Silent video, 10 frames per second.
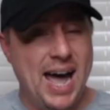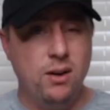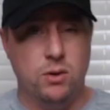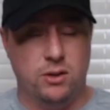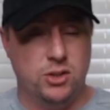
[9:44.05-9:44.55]
I
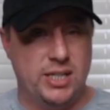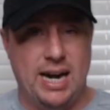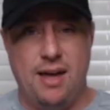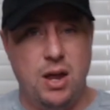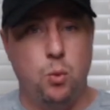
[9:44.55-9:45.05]
don't
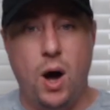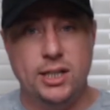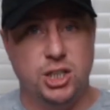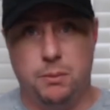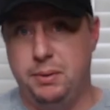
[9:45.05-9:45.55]
understand how they
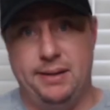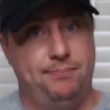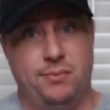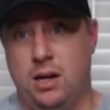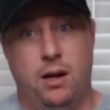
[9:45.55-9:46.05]
watch it, but
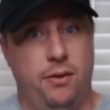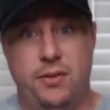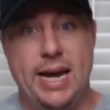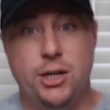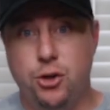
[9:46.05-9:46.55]

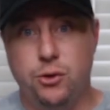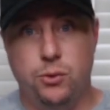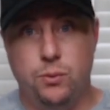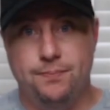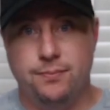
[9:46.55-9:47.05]
they
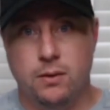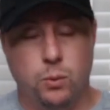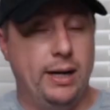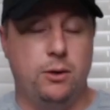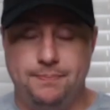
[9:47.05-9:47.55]
do.
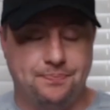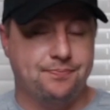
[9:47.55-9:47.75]
Well,